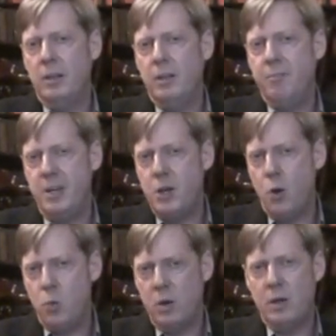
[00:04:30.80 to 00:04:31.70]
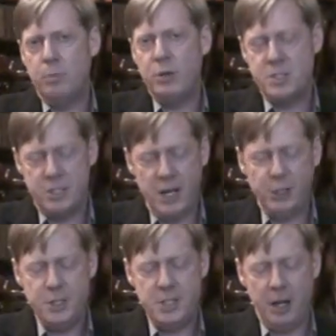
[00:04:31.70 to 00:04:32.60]
the video
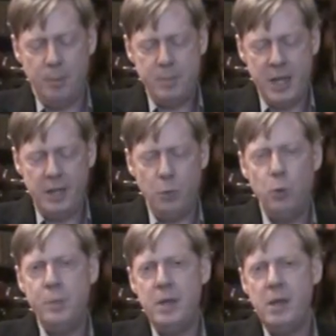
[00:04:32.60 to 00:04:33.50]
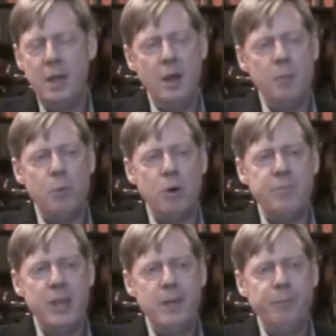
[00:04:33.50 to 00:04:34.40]
presentations that I'll be making will be more
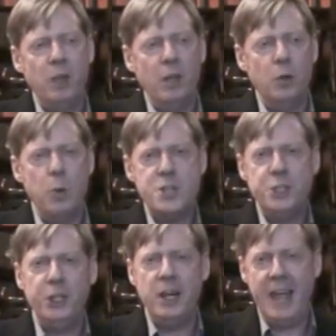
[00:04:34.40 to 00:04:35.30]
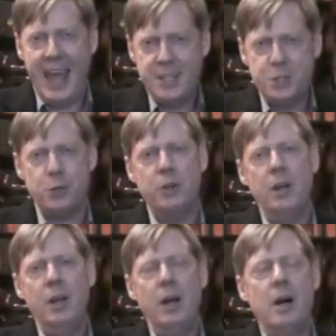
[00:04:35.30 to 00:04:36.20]
of a question and answer
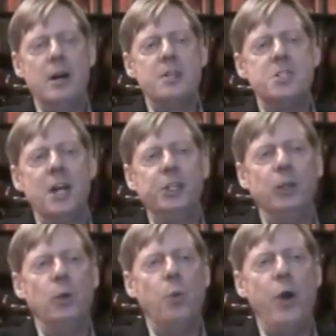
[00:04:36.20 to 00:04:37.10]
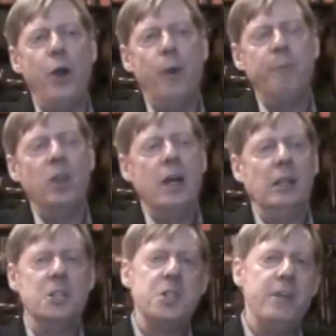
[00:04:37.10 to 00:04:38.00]
session, where,
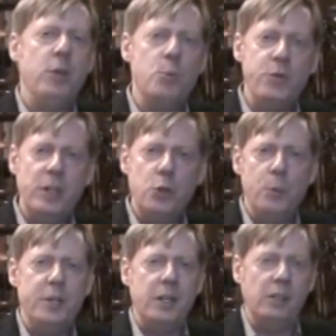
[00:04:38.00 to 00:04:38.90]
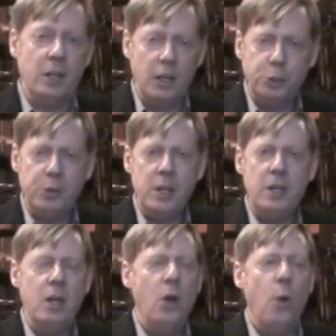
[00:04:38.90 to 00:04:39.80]
let's say if you're moving to a particular
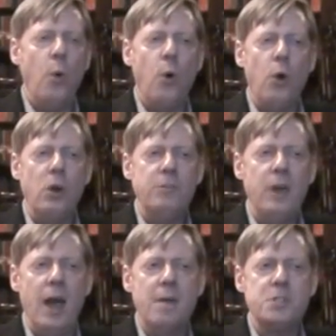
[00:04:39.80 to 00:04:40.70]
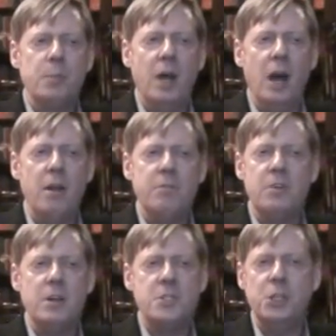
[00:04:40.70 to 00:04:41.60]
country, or if you have some kind
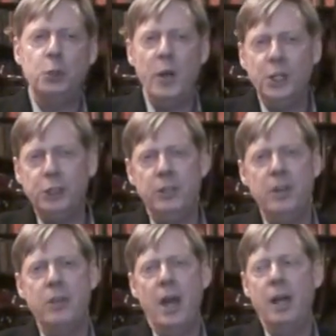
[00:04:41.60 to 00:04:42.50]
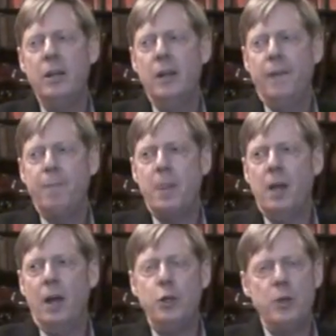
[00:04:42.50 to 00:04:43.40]
of situation that
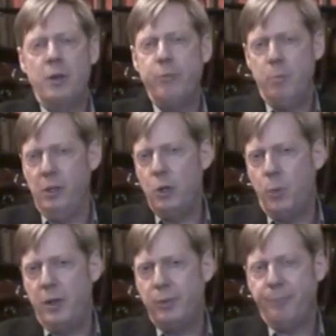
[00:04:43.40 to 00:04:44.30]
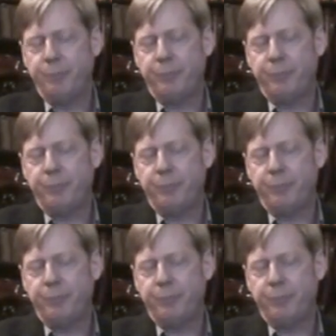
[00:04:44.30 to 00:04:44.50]
you're not familiar with,